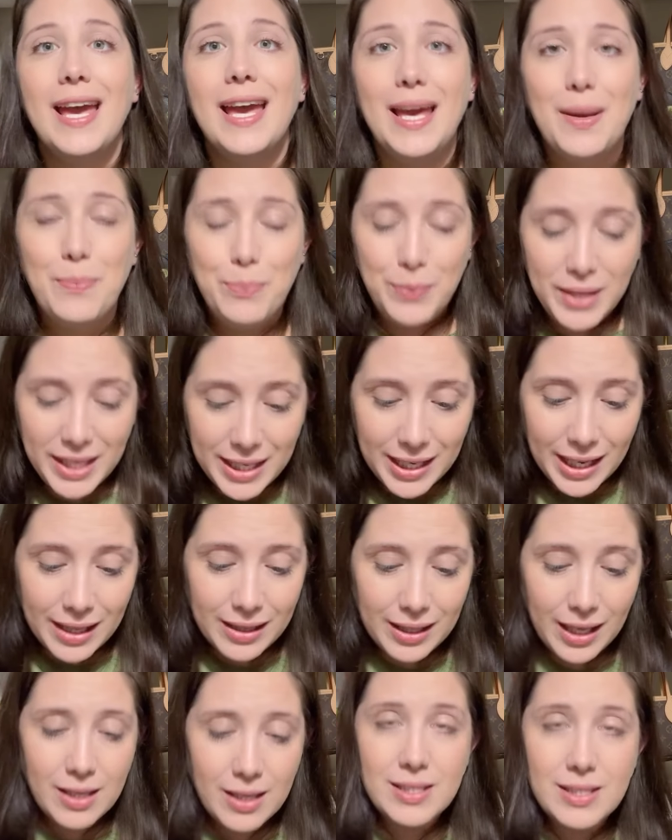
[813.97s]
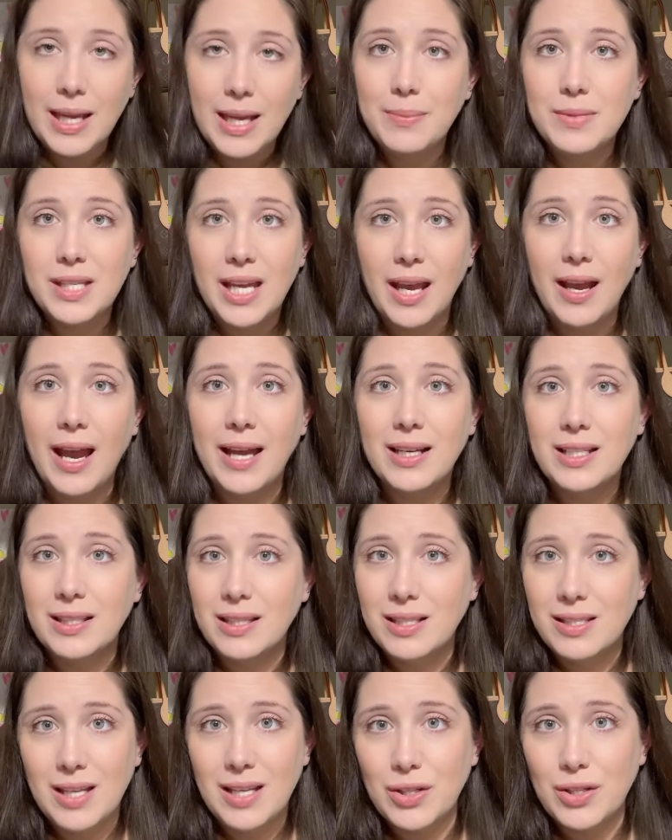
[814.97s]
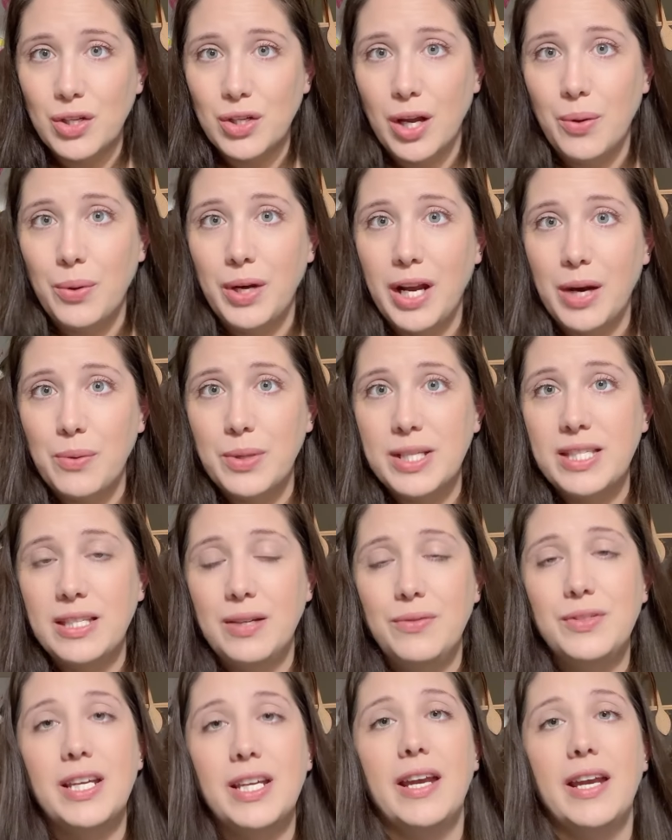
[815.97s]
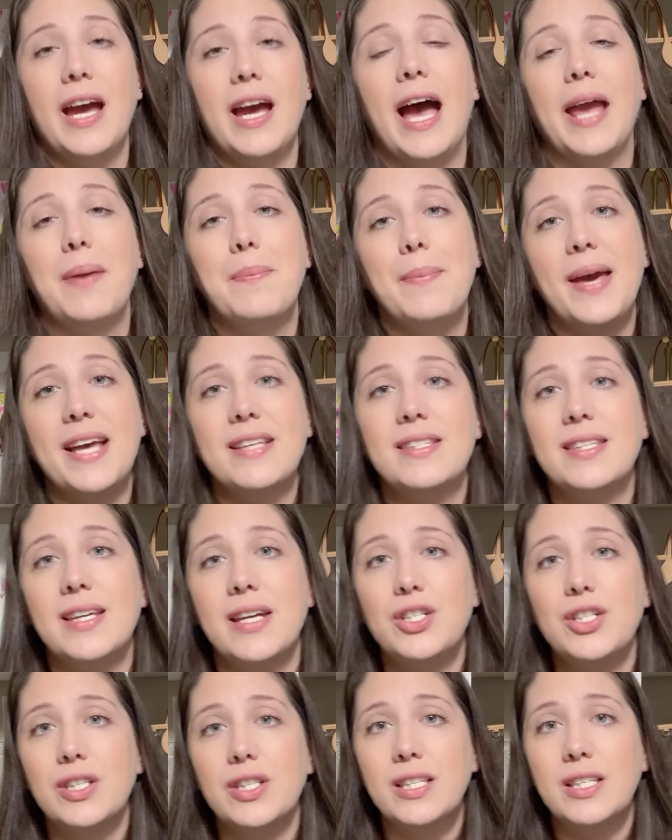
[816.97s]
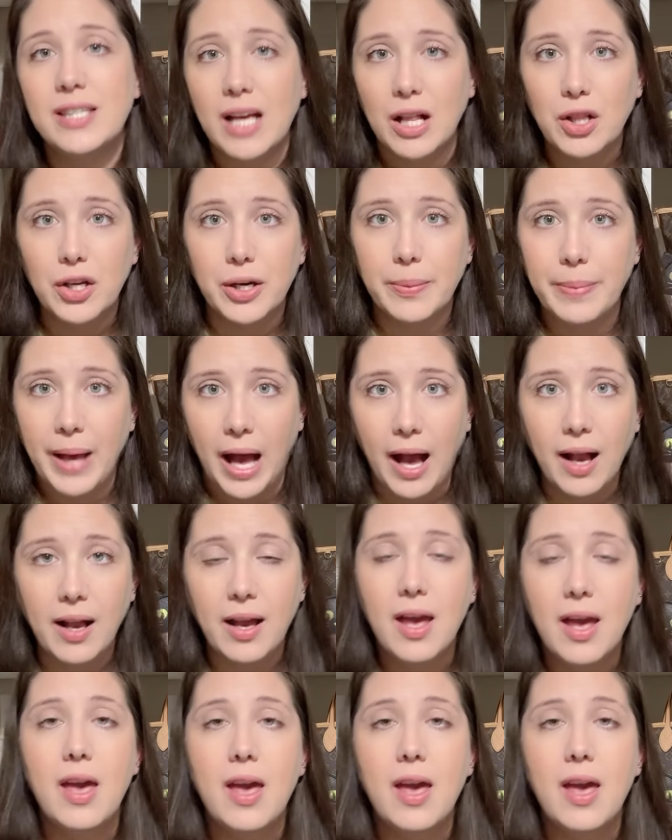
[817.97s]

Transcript: Immediately, same day, I did this yesterday when I received it, I messaged the seller back